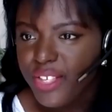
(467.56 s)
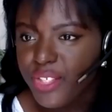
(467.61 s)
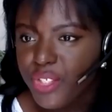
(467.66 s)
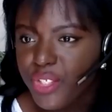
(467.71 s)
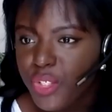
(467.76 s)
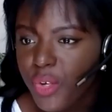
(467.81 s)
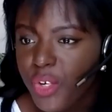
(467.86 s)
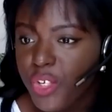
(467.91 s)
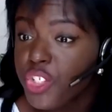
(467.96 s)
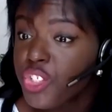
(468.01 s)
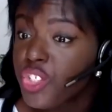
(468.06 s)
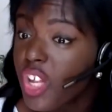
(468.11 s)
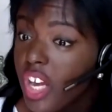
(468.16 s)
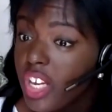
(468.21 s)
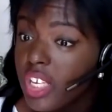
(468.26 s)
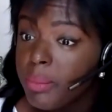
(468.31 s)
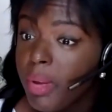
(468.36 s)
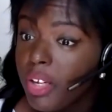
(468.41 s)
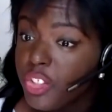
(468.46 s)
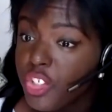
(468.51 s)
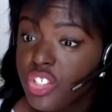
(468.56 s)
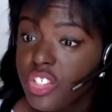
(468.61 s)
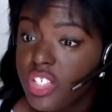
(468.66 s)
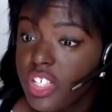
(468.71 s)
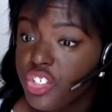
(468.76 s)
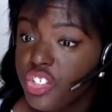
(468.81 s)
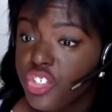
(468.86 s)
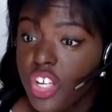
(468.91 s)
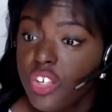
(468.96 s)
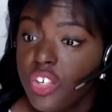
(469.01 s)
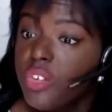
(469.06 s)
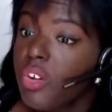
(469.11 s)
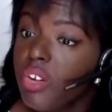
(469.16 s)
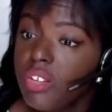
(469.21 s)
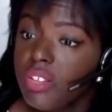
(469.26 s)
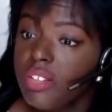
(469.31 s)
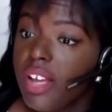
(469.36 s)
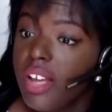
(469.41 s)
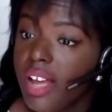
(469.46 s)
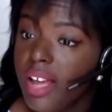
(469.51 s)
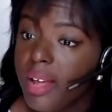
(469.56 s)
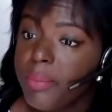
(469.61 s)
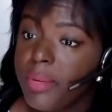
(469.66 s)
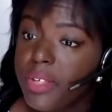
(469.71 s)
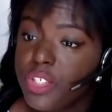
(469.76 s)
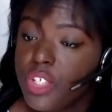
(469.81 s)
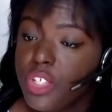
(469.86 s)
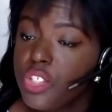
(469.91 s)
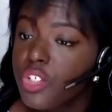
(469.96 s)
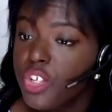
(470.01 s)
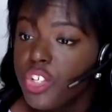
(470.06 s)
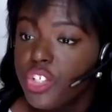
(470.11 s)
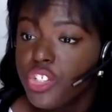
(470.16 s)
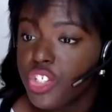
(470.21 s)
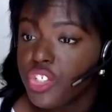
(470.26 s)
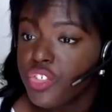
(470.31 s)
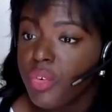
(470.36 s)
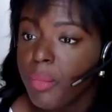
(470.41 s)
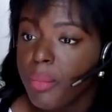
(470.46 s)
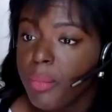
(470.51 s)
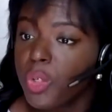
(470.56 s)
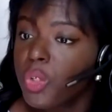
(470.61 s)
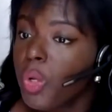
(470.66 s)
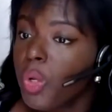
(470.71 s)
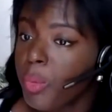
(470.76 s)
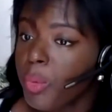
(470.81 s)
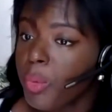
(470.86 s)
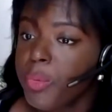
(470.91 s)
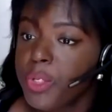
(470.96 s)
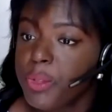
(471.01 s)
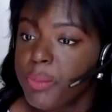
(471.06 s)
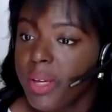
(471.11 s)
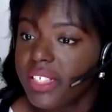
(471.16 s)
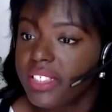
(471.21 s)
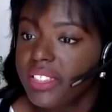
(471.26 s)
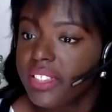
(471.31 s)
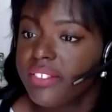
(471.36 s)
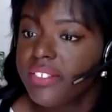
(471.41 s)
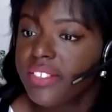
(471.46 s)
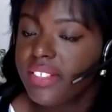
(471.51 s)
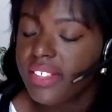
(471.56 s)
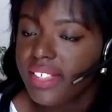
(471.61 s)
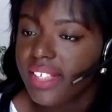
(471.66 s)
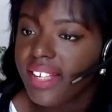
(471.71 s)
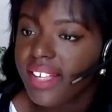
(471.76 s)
So you're just talking about just a general business or just from a global perspective?